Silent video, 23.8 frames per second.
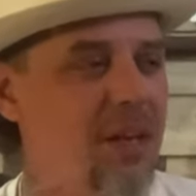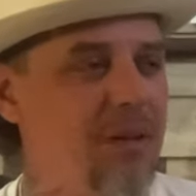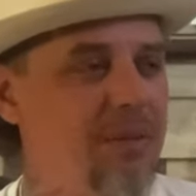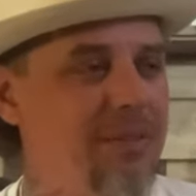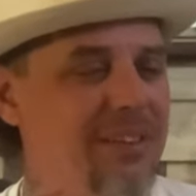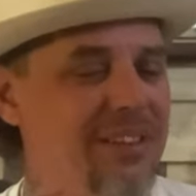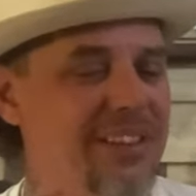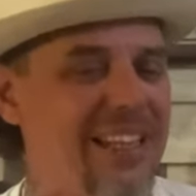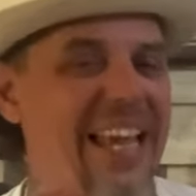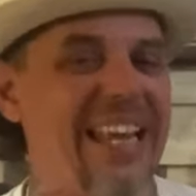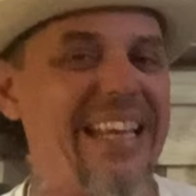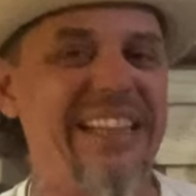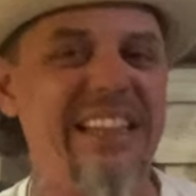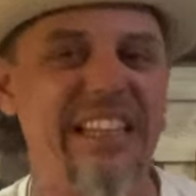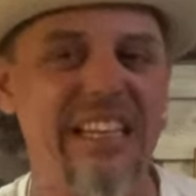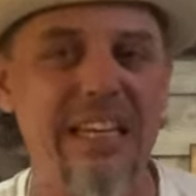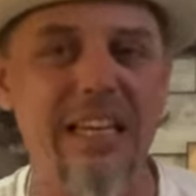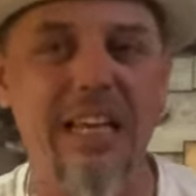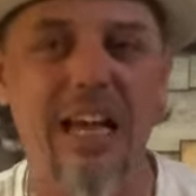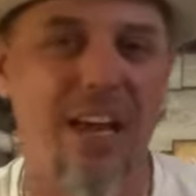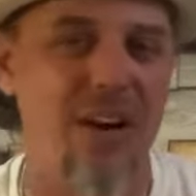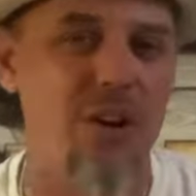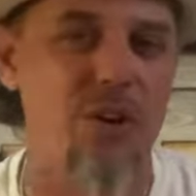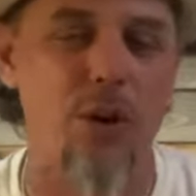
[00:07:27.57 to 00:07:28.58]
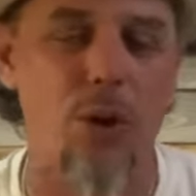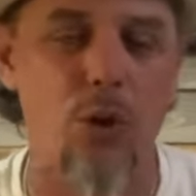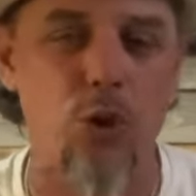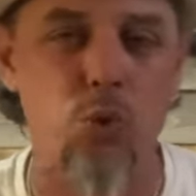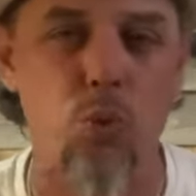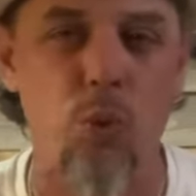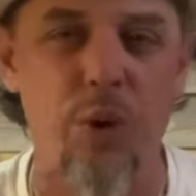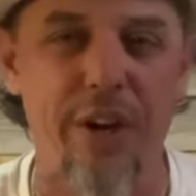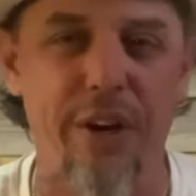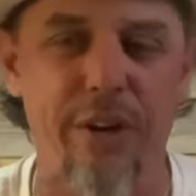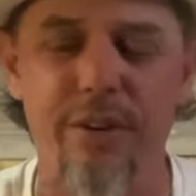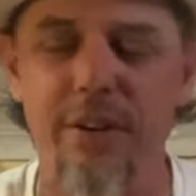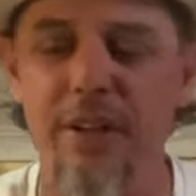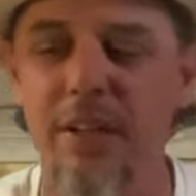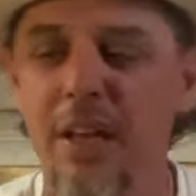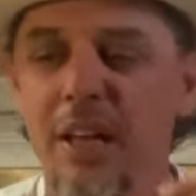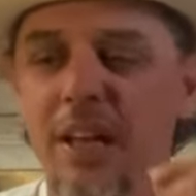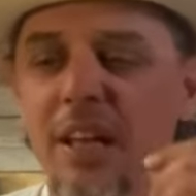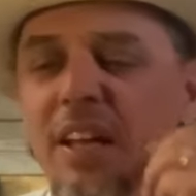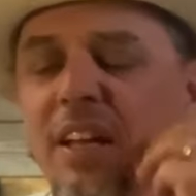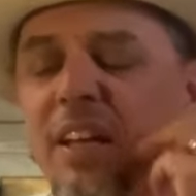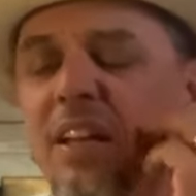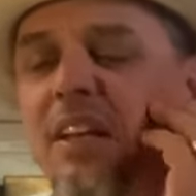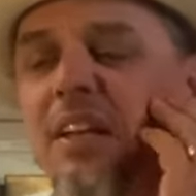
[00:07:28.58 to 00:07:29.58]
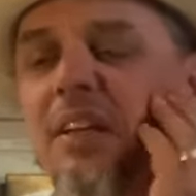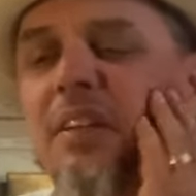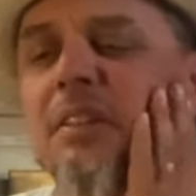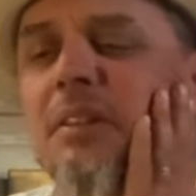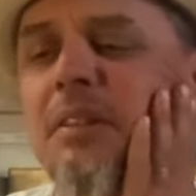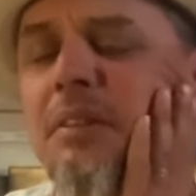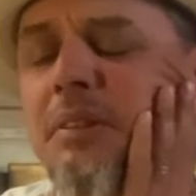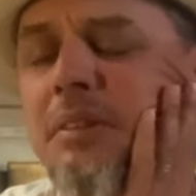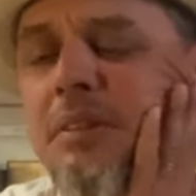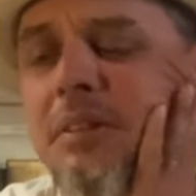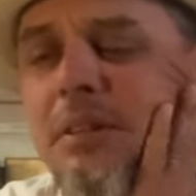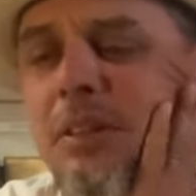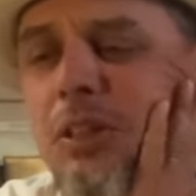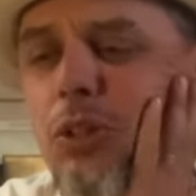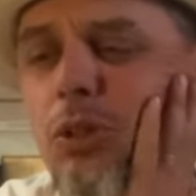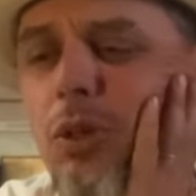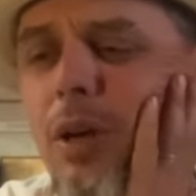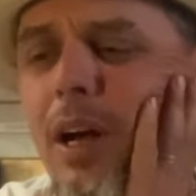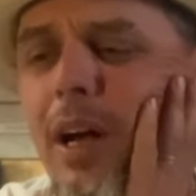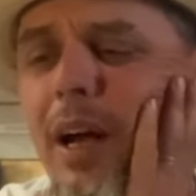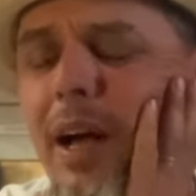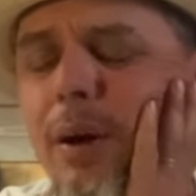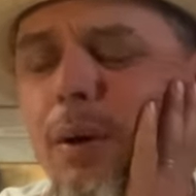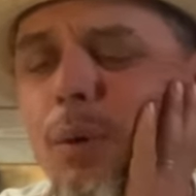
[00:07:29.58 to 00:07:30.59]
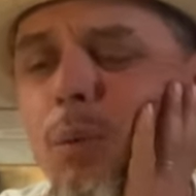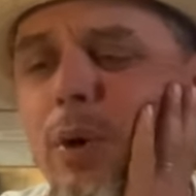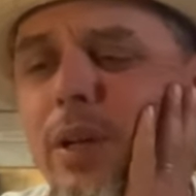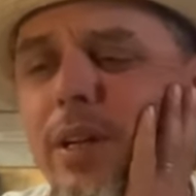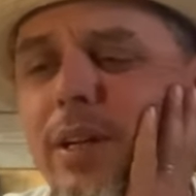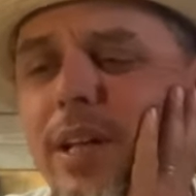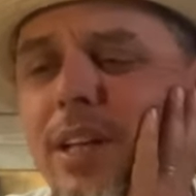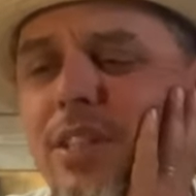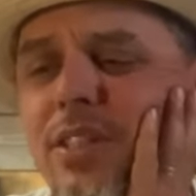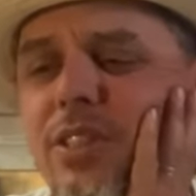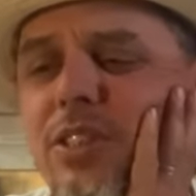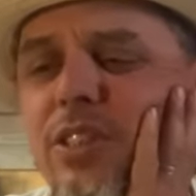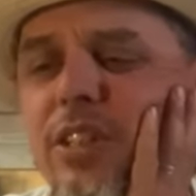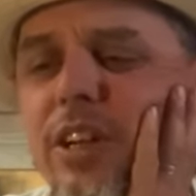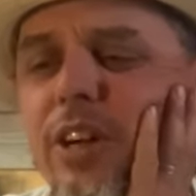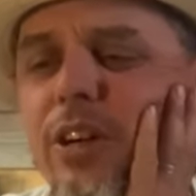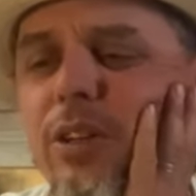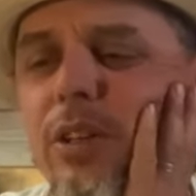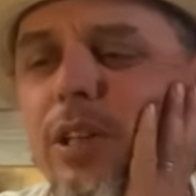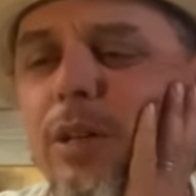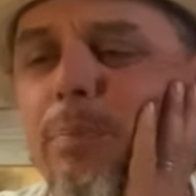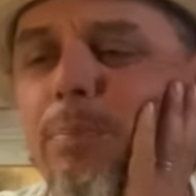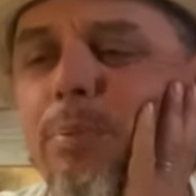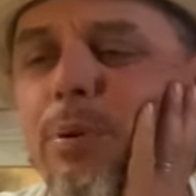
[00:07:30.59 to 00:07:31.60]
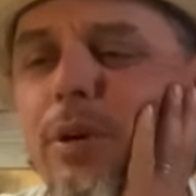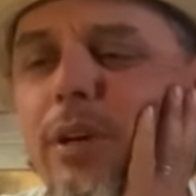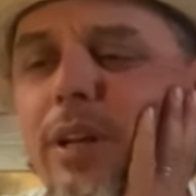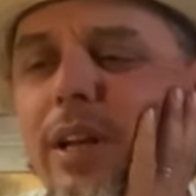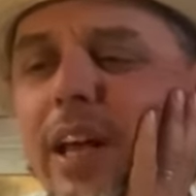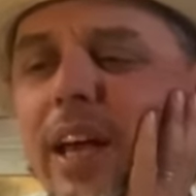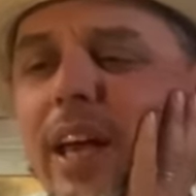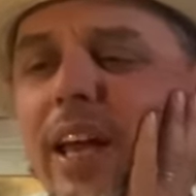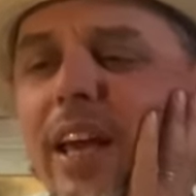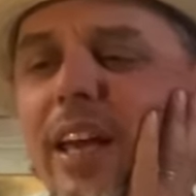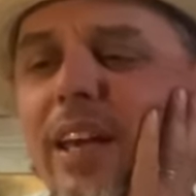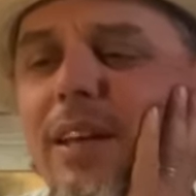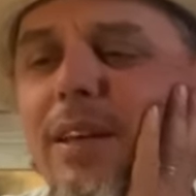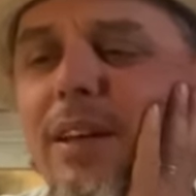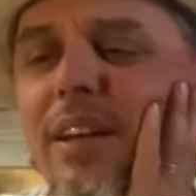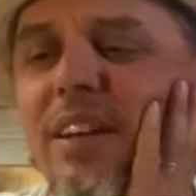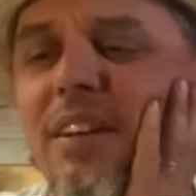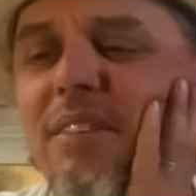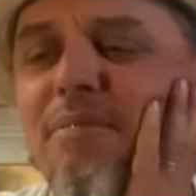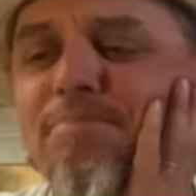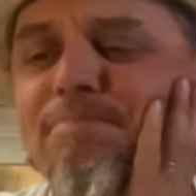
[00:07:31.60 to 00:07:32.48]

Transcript: lightly. I don't know. It's weird. So I wouldn't necessarily put a